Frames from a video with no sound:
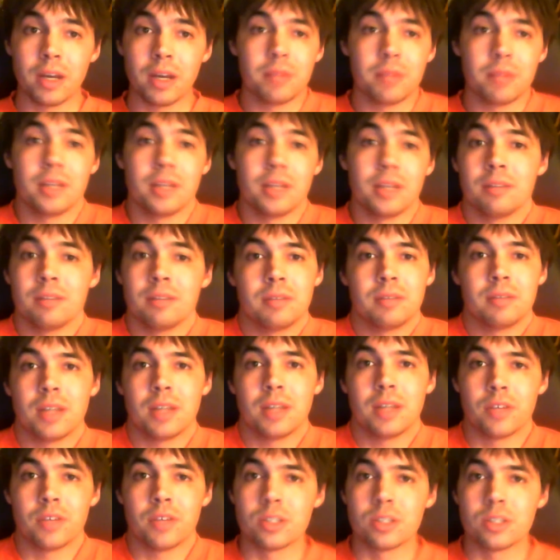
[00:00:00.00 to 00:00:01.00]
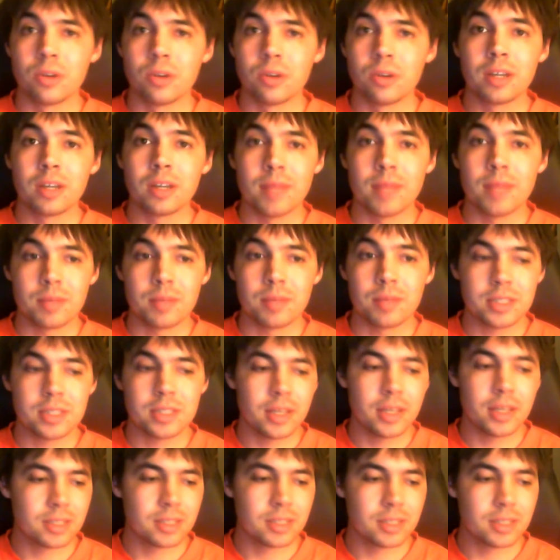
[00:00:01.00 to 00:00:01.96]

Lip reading: I mean, every historian can make mistakes.